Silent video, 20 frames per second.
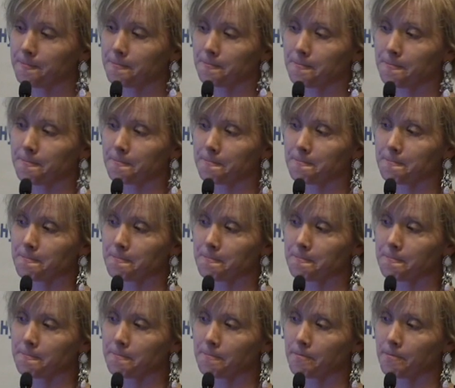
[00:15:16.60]

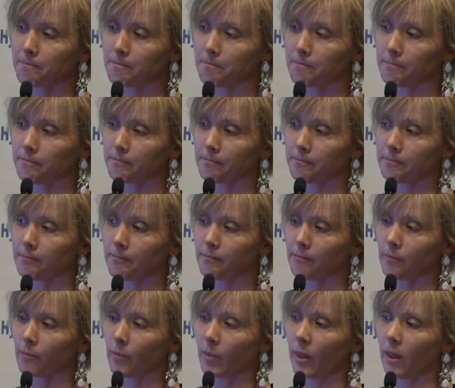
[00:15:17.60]

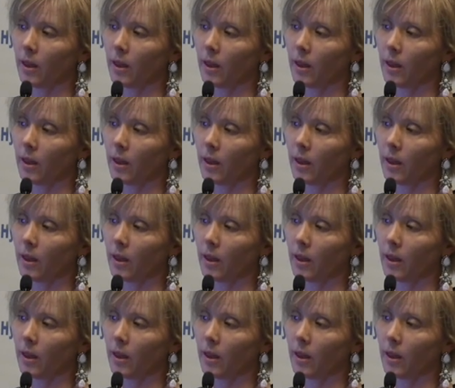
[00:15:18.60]
[no speech]